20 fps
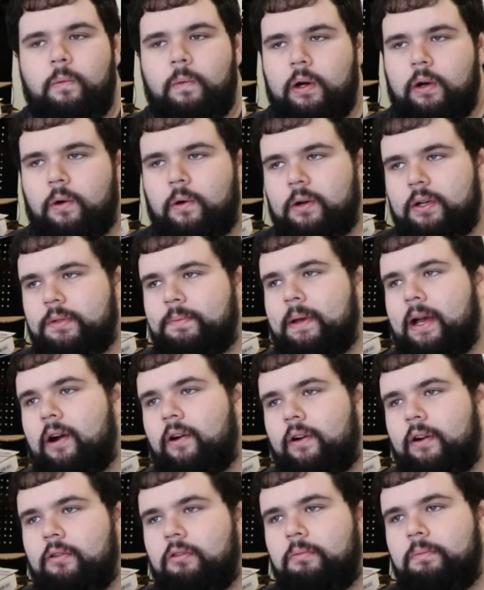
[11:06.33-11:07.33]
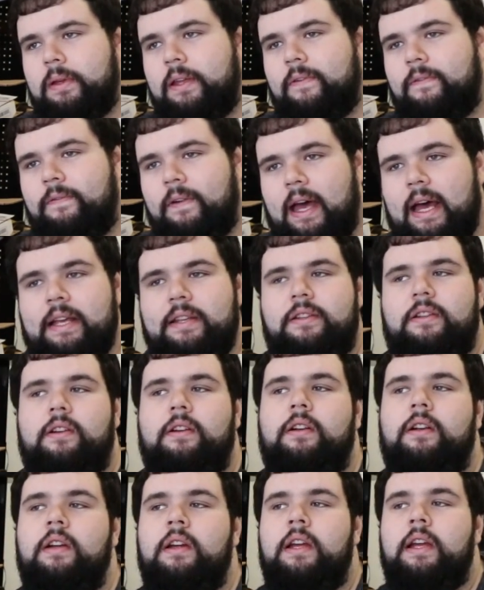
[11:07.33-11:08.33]
wheel horsepower, it will be
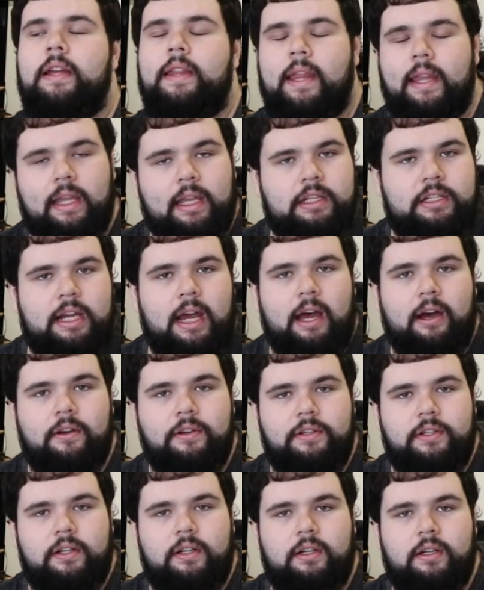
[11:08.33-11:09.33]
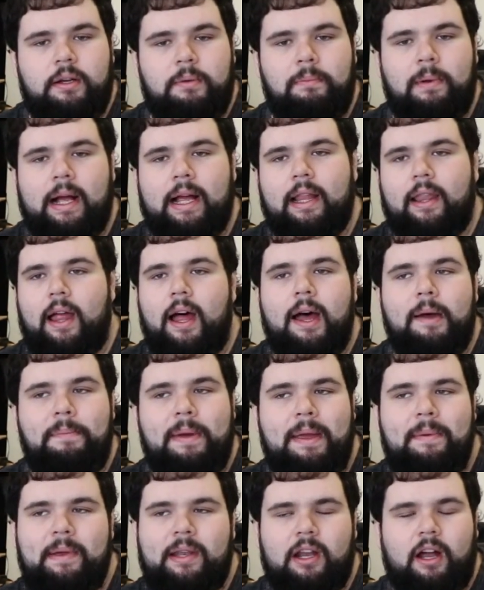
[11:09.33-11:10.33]
faster than the Challenger by a lot.
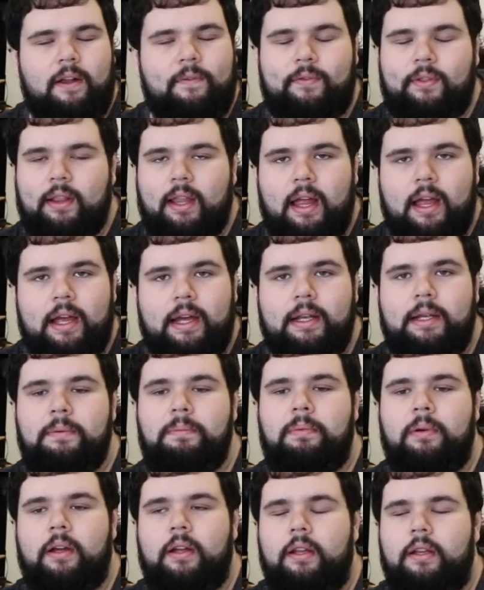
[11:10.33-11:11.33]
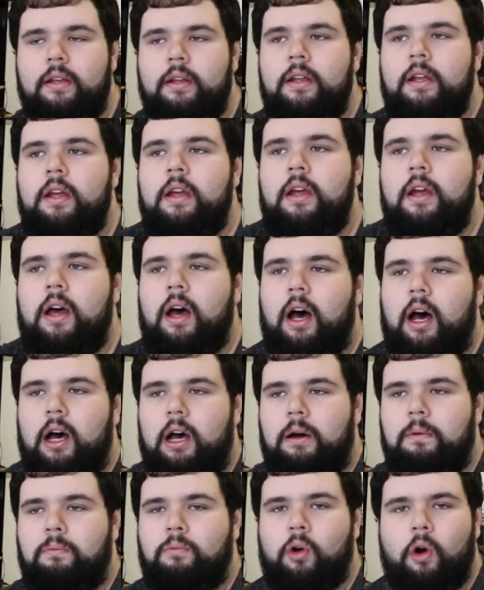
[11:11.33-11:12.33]
Maybe not off the line, but
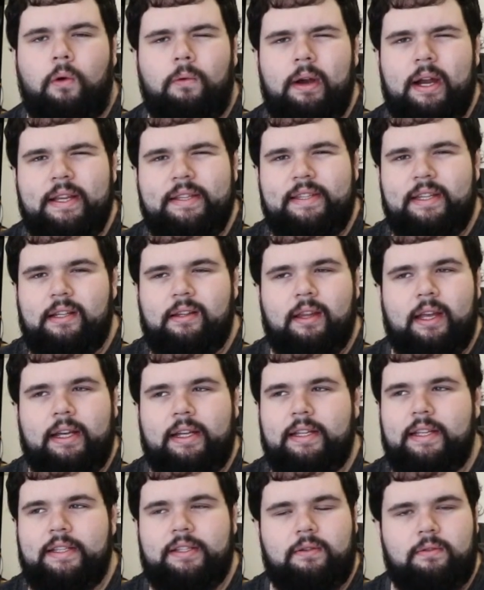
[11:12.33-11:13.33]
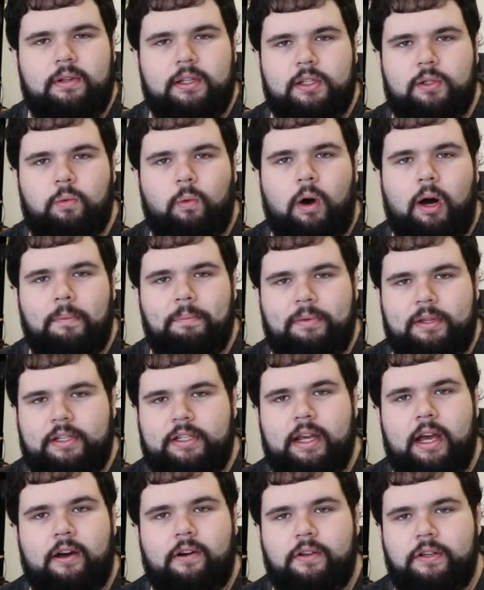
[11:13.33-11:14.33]
roll racing, like it's going to swamp the
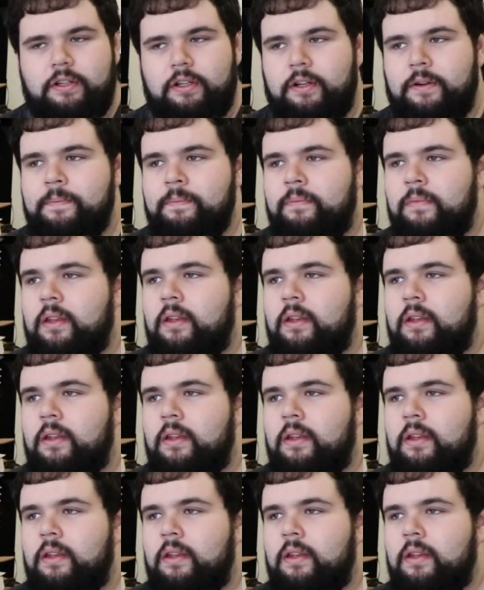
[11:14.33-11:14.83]
Challenger.